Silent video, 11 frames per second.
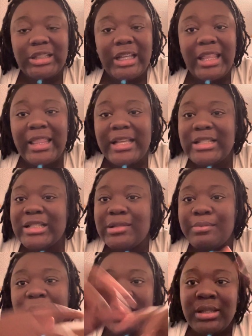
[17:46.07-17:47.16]
And that's just
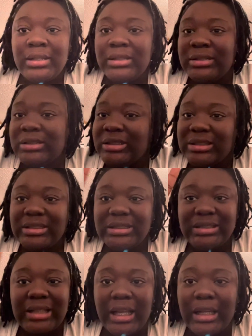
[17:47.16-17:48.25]
me
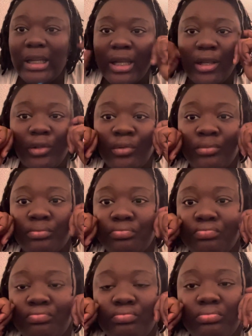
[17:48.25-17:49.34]
signing out.
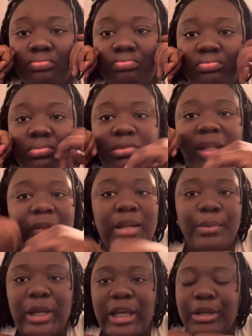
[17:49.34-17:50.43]
If
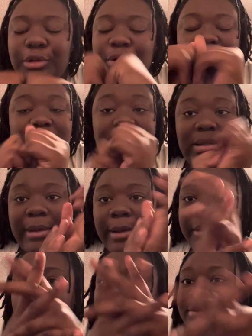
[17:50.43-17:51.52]
anybody got any questions about
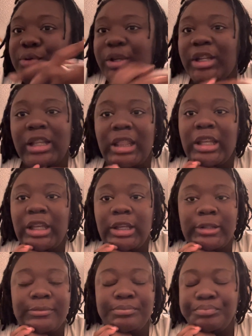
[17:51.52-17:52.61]
polyps or
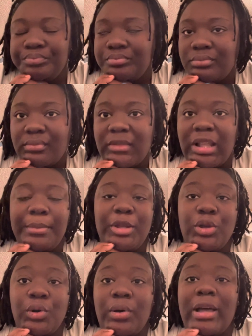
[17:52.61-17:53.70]
anything, let me know.